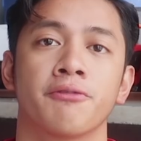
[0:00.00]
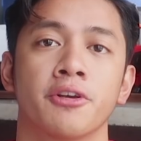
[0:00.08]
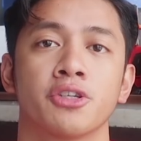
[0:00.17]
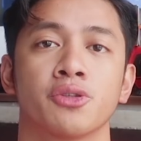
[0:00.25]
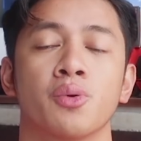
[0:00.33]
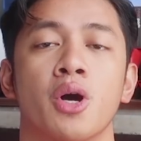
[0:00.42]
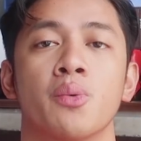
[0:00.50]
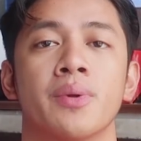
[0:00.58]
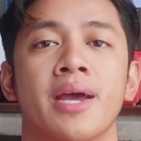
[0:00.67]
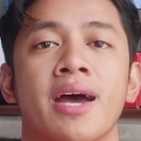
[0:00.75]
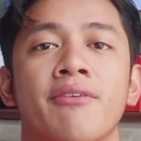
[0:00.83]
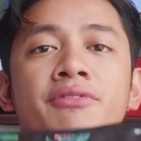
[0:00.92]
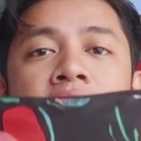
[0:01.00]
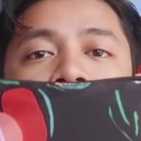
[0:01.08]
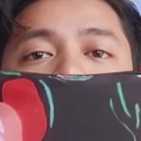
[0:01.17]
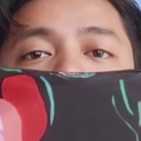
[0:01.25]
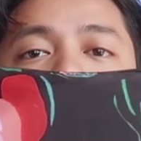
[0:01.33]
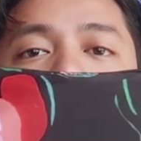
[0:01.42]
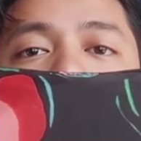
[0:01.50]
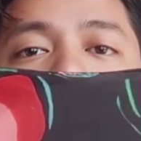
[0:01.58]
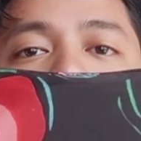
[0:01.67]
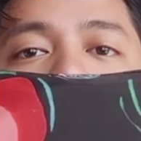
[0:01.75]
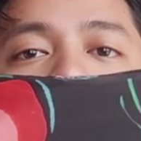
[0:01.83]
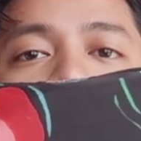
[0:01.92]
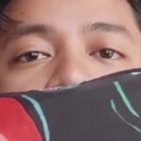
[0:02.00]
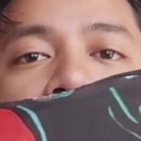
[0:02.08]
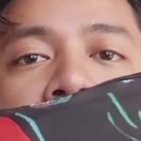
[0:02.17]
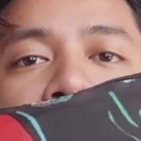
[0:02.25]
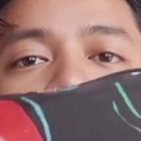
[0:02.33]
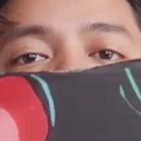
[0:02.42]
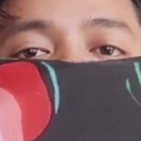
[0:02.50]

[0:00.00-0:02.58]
the first one, we have this Neon Island x